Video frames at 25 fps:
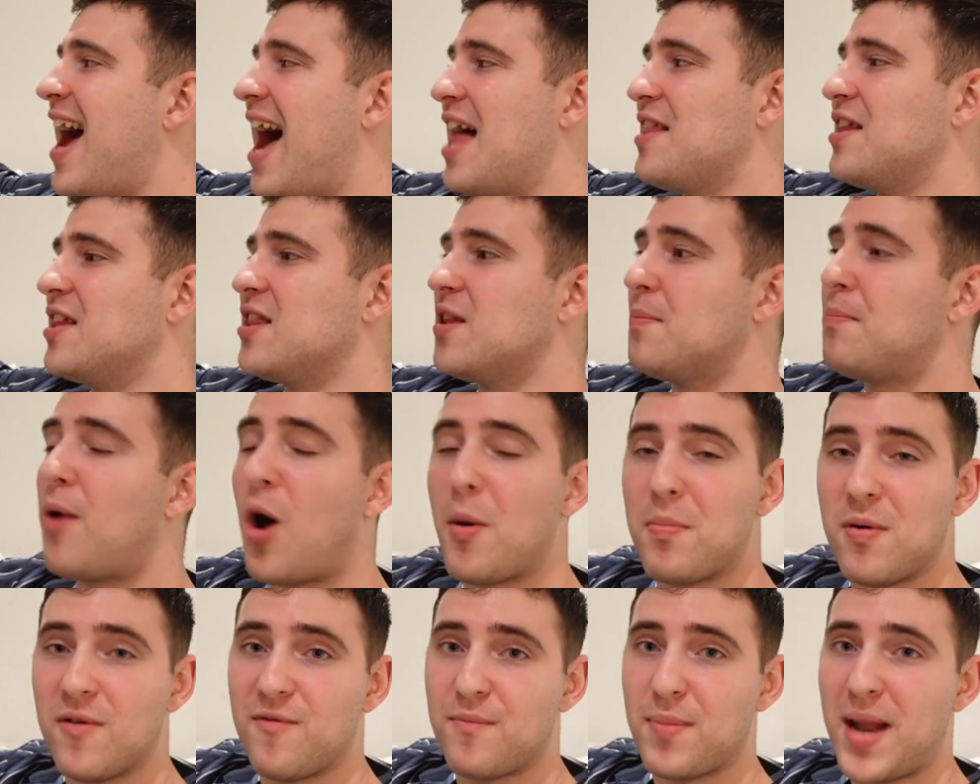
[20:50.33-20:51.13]
And then the
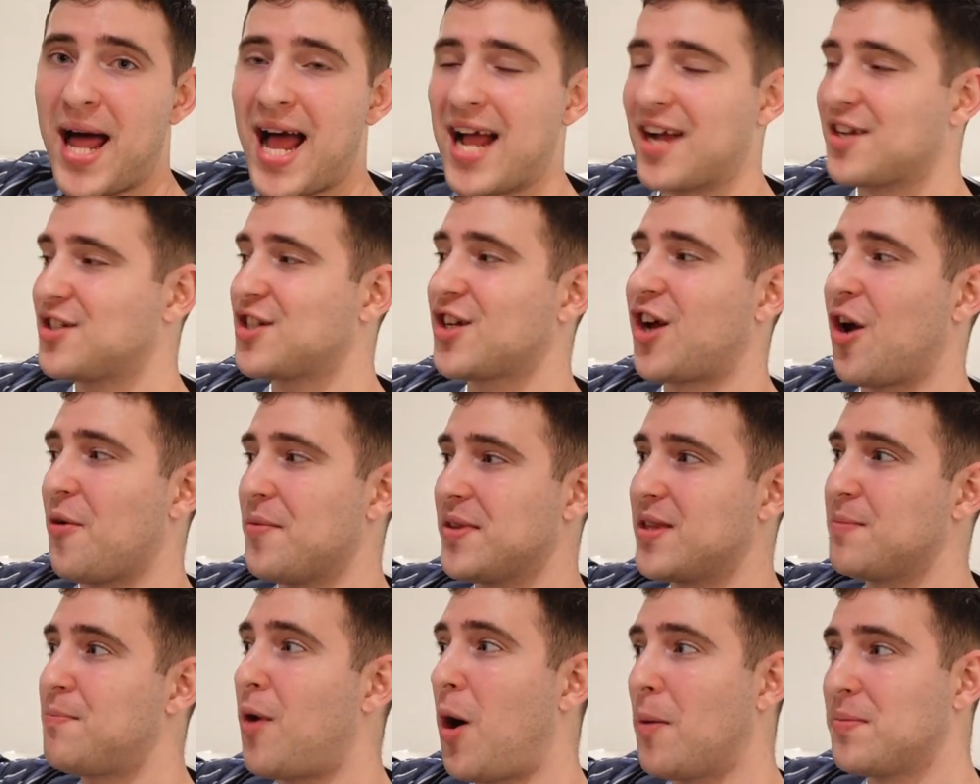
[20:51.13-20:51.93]
pop of black to go
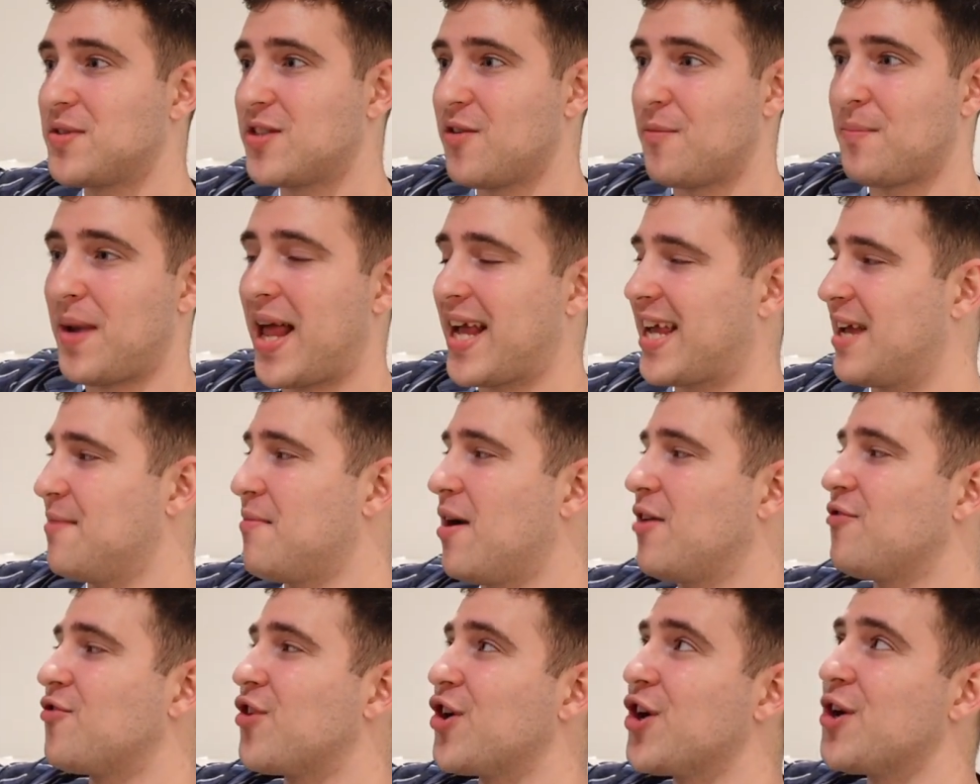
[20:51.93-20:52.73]
with the pops of black in
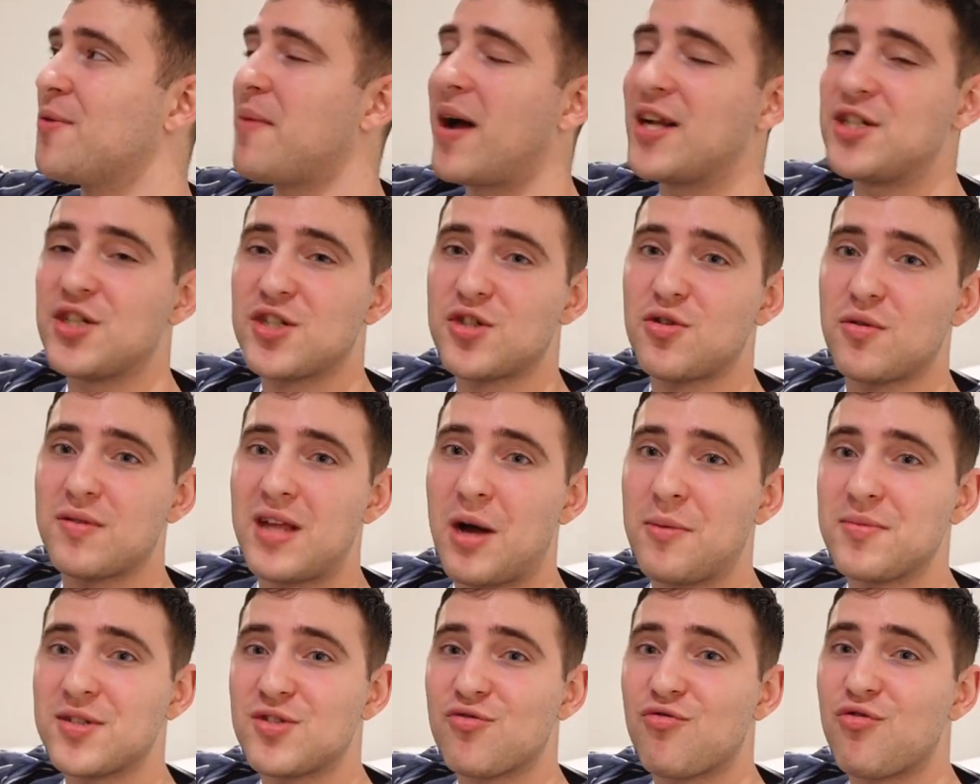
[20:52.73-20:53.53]
my room. I just thought
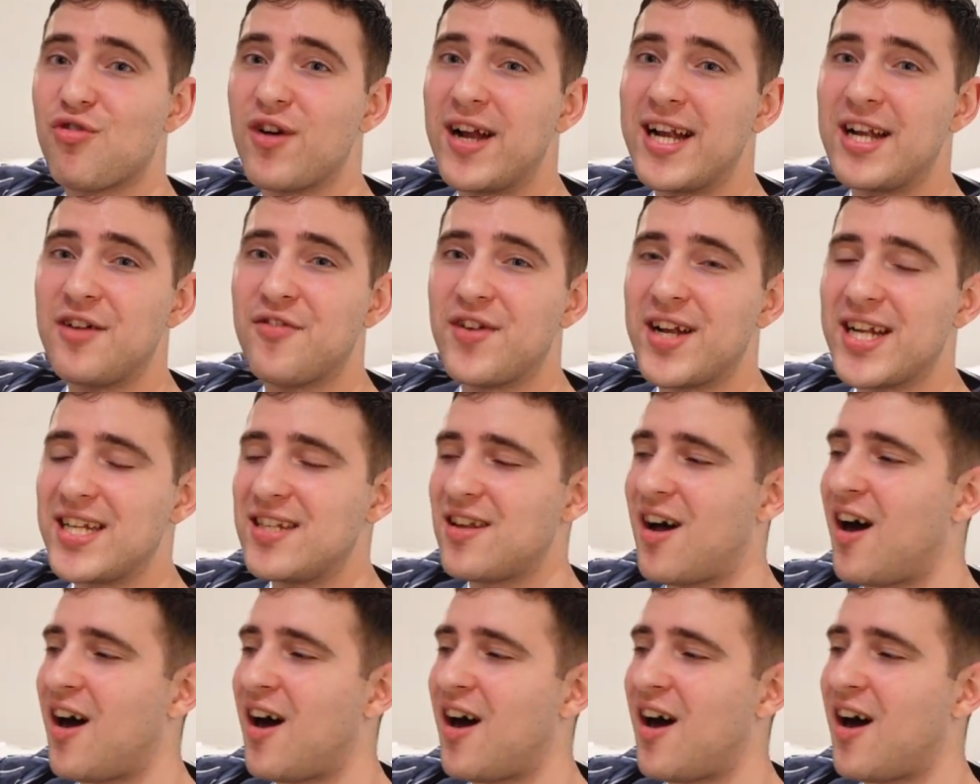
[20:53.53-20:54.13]
that was really, really